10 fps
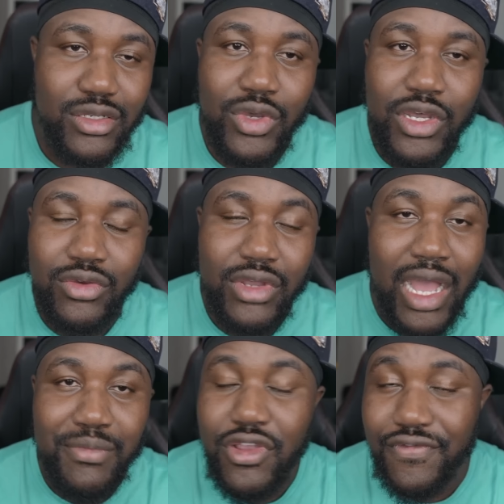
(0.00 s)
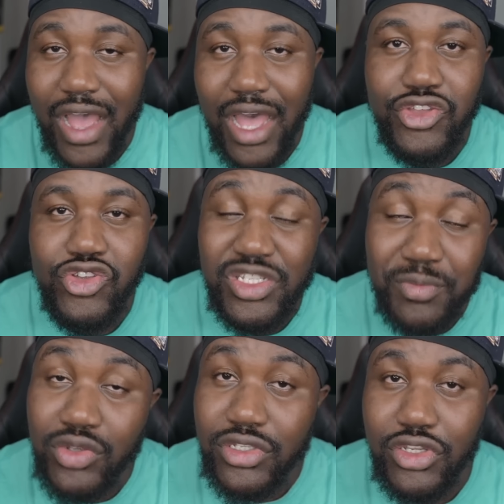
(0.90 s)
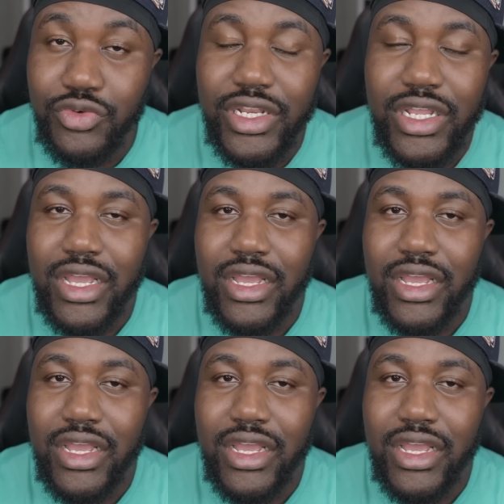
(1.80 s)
well, I'm your father. You're supposed to do it.